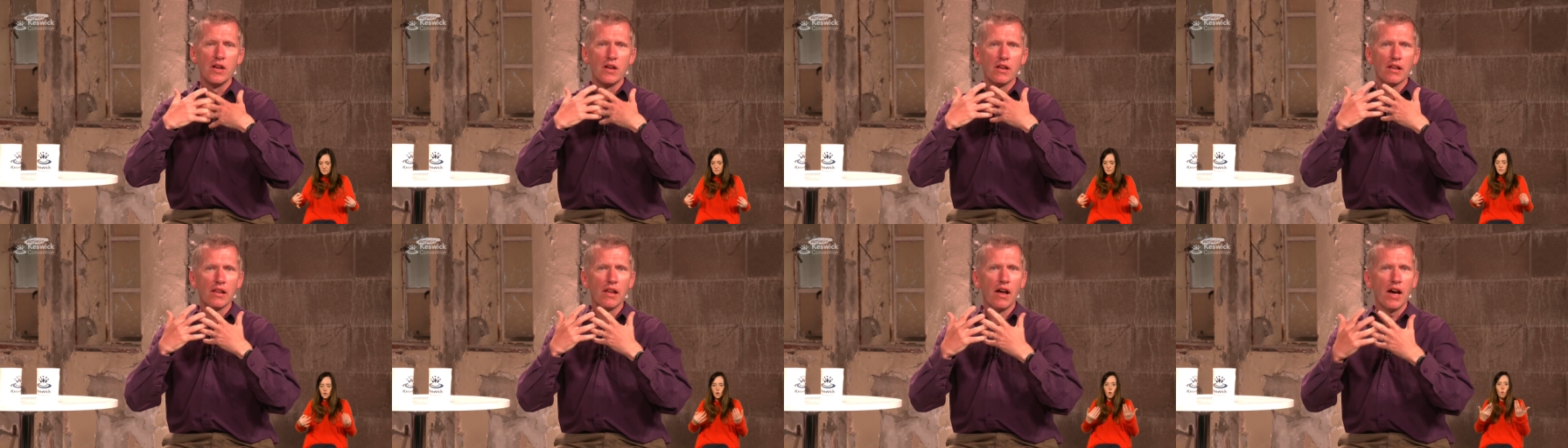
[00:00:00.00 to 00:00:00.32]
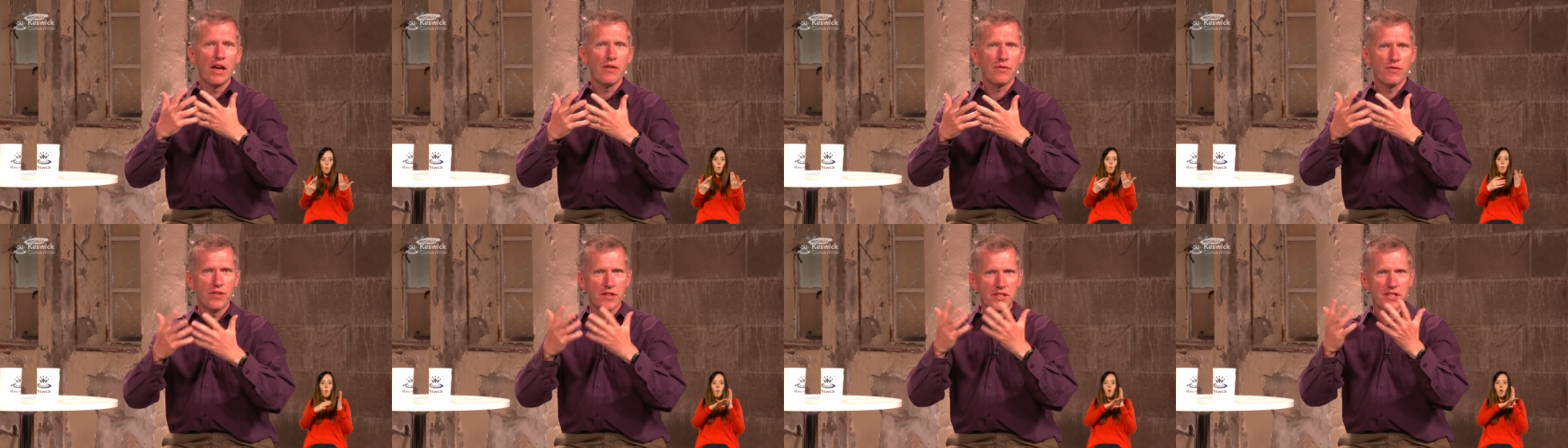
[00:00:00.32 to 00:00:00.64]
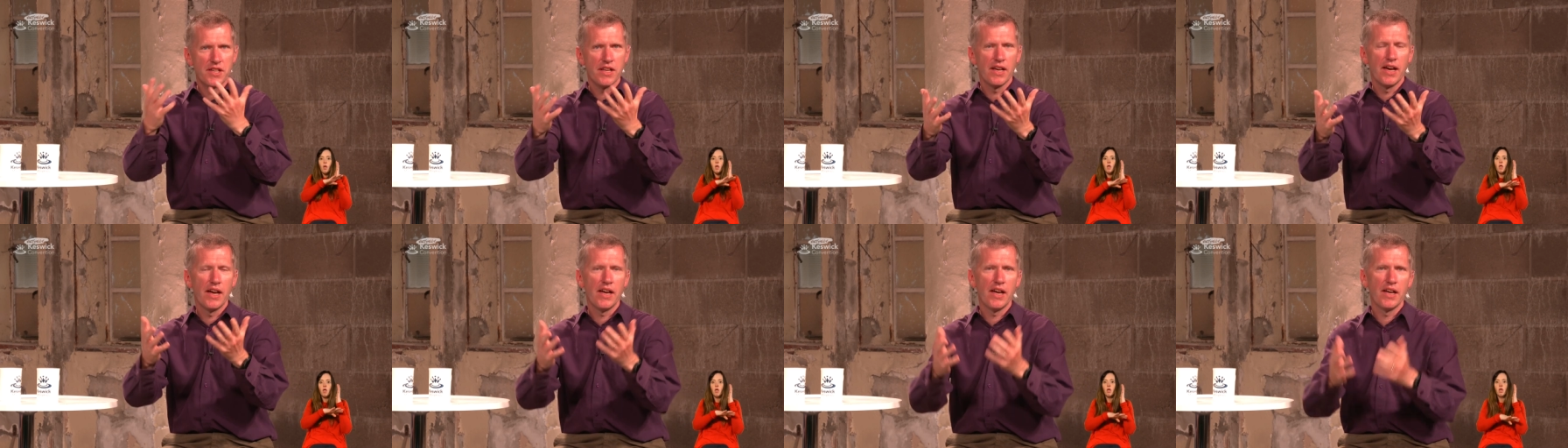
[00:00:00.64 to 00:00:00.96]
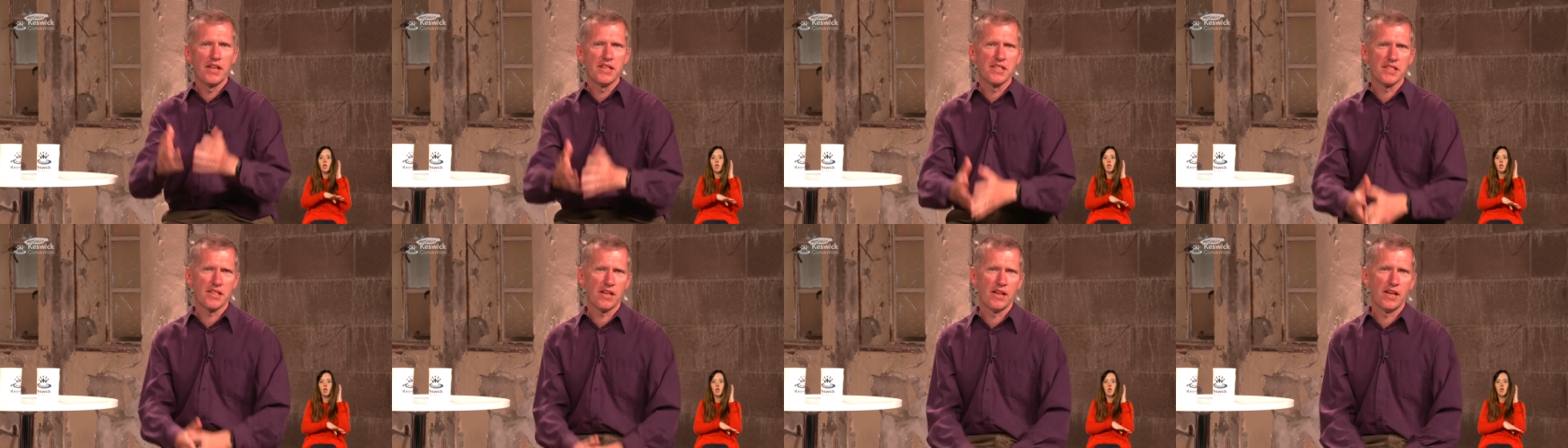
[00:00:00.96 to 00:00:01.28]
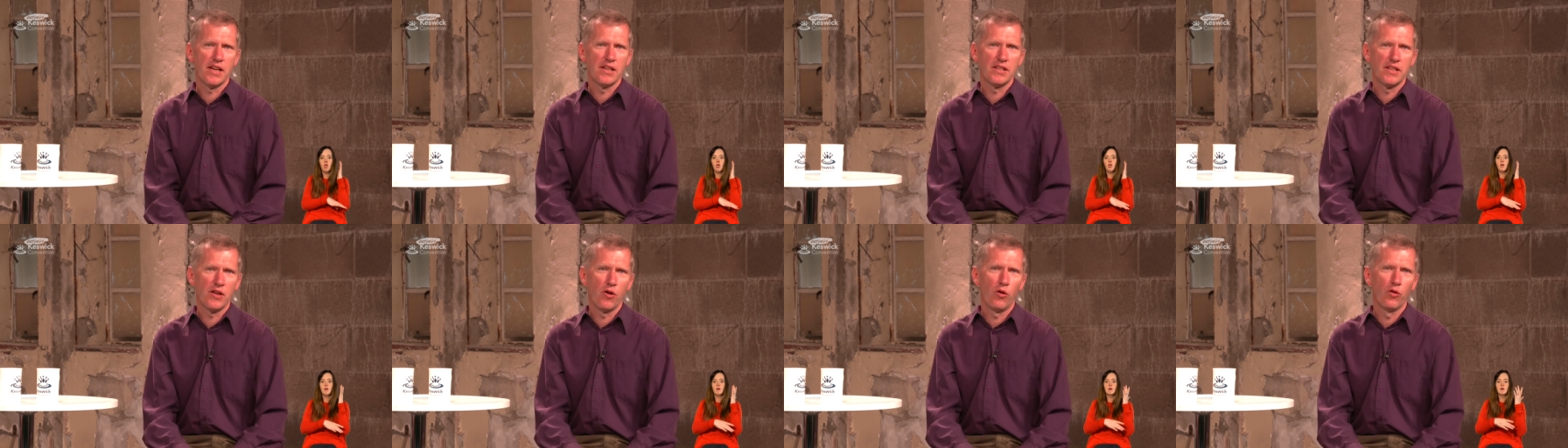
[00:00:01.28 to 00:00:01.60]
life has, uh, has
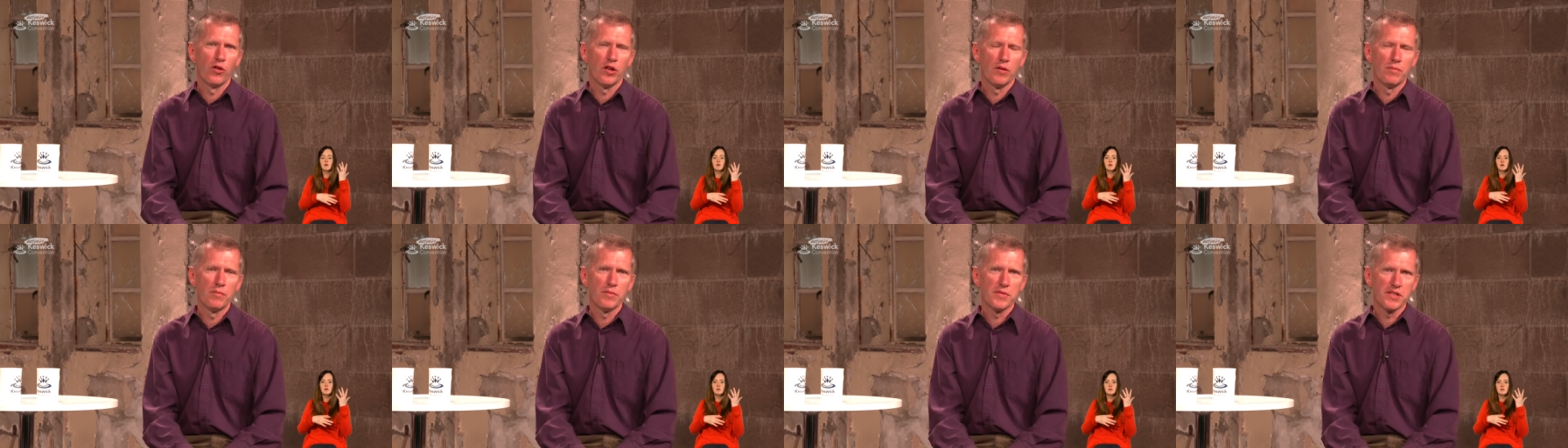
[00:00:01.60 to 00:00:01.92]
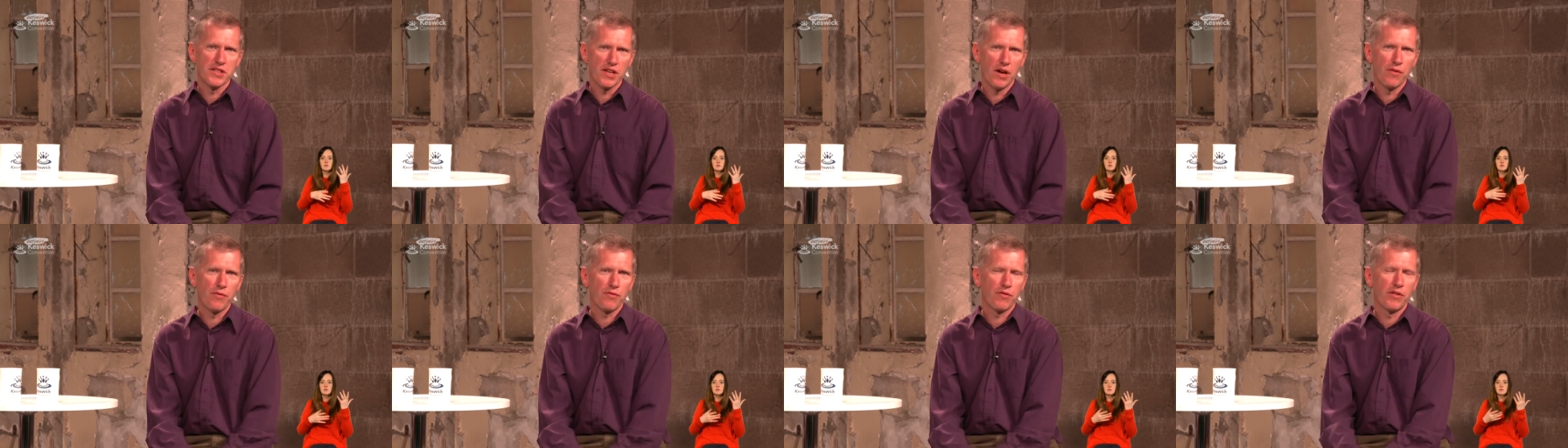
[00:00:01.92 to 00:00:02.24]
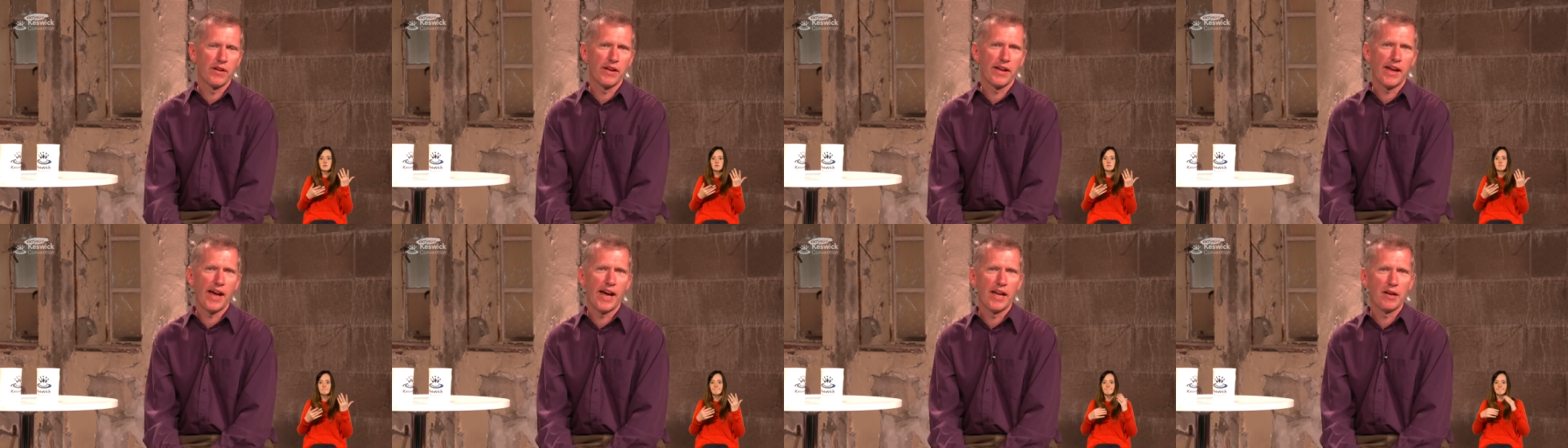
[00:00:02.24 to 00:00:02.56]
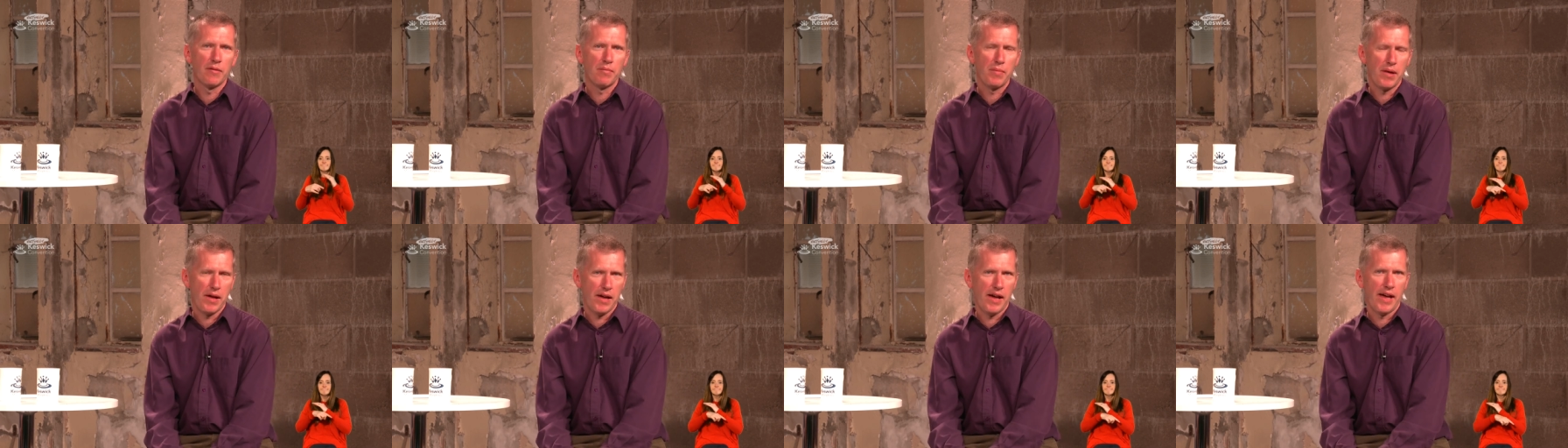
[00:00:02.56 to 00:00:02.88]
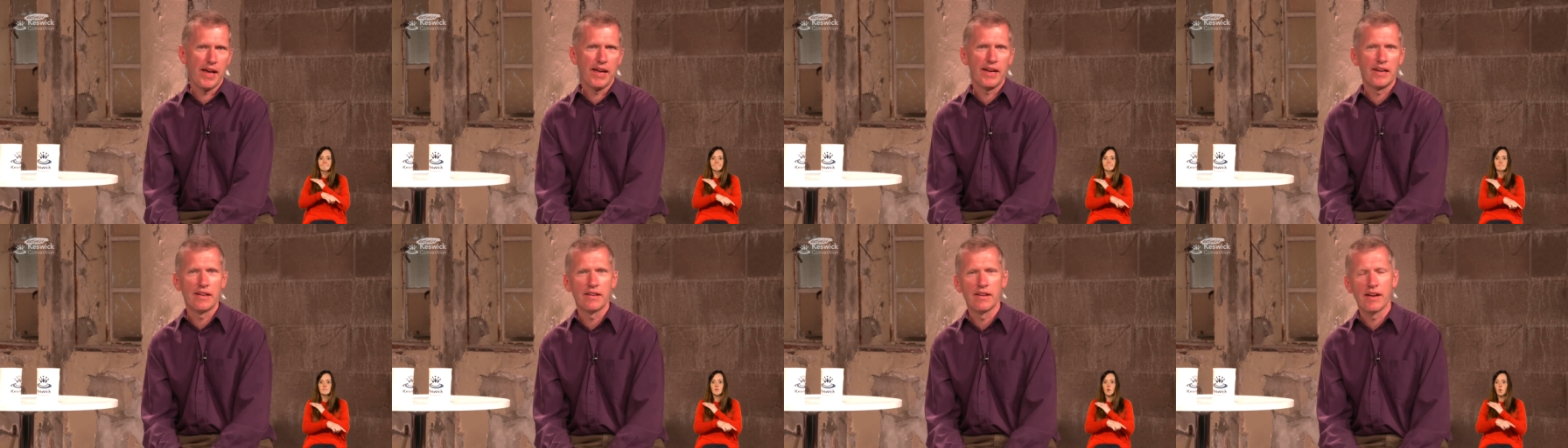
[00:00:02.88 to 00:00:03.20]
uh, dealt them suffering and
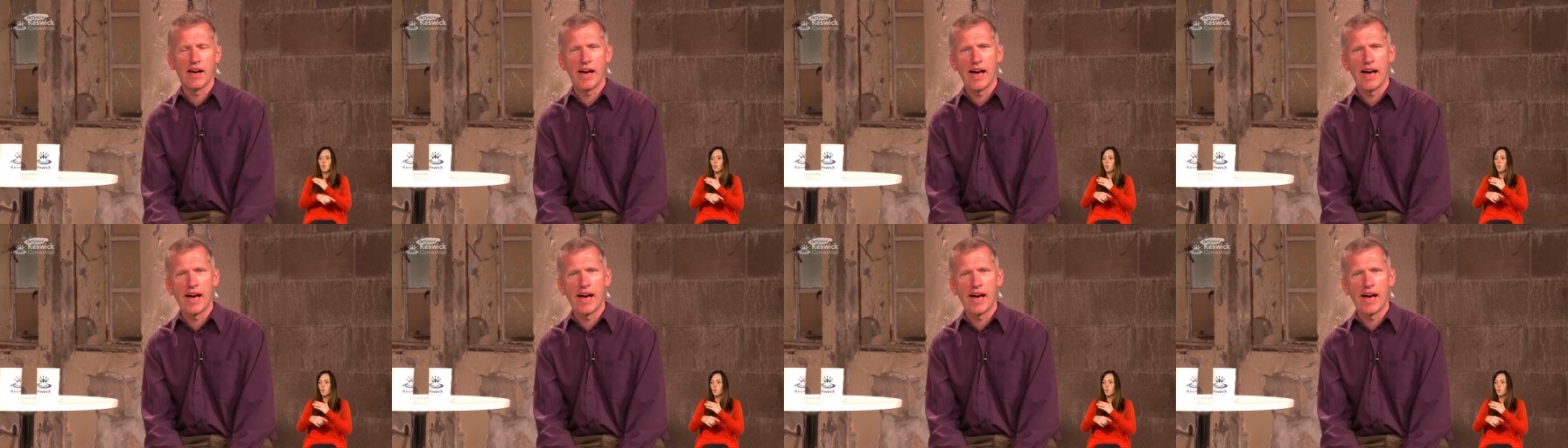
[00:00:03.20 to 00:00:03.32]
pain